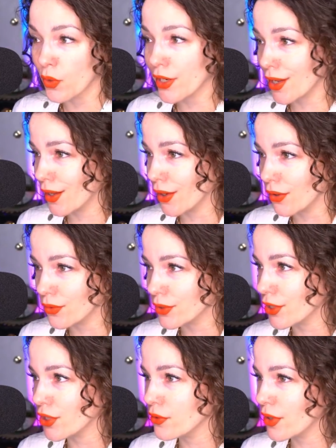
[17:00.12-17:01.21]
know, when
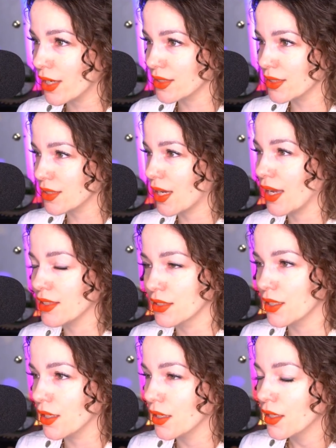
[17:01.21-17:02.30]
the U.S. decides
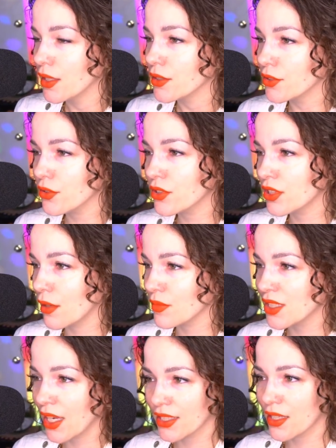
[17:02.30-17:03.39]
to do something,
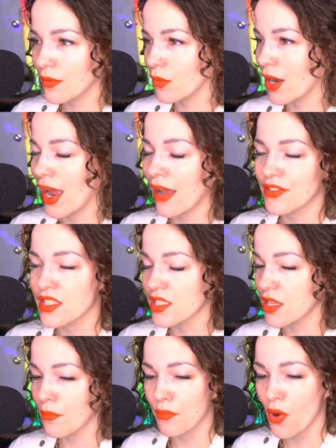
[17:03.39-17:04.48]
say something, or have
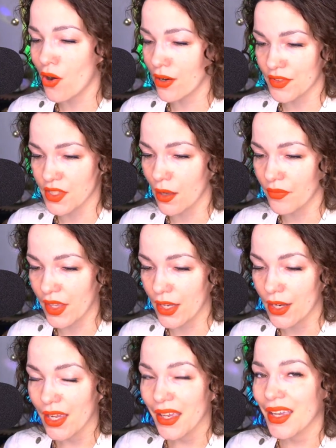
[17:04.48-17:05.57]
some part of something,
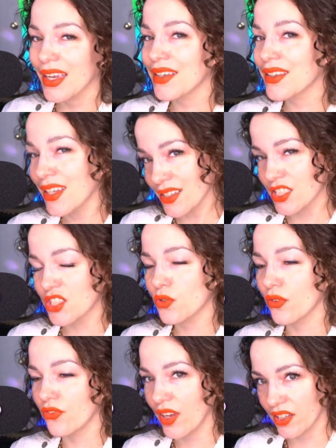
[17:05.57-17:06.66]
it tends to
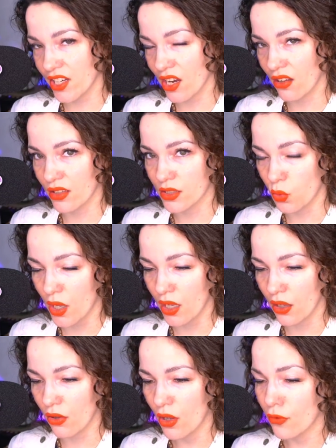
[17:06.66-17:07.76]
affect y'all as
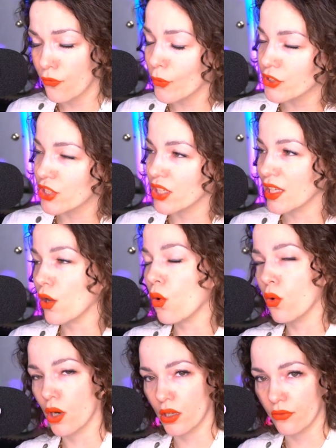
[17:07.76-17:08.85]
well, fortunately
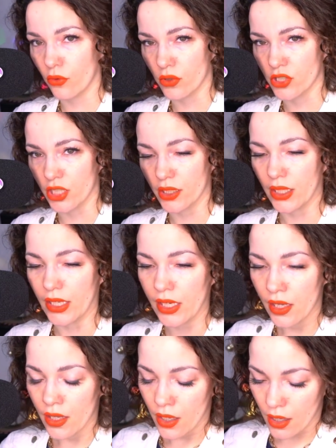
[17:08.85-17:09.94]
or unfortunately.
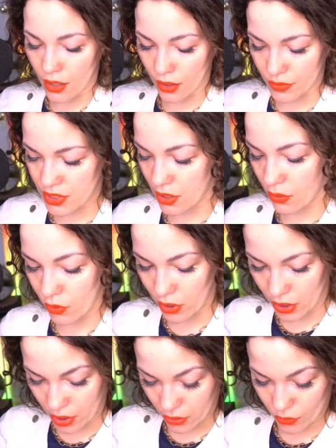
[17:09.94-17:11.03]
So we're
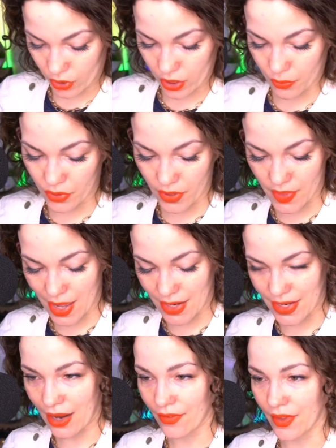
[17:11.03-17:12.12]
gonna put that
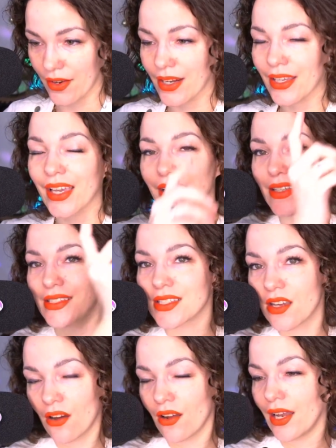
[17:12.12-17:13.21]
down there. And again, this is
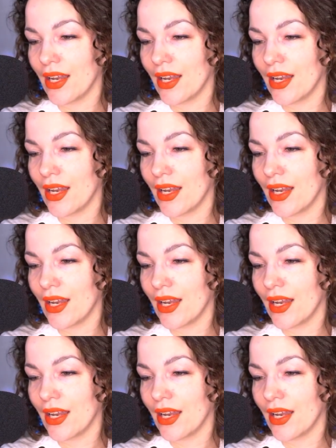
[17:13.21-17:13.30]
all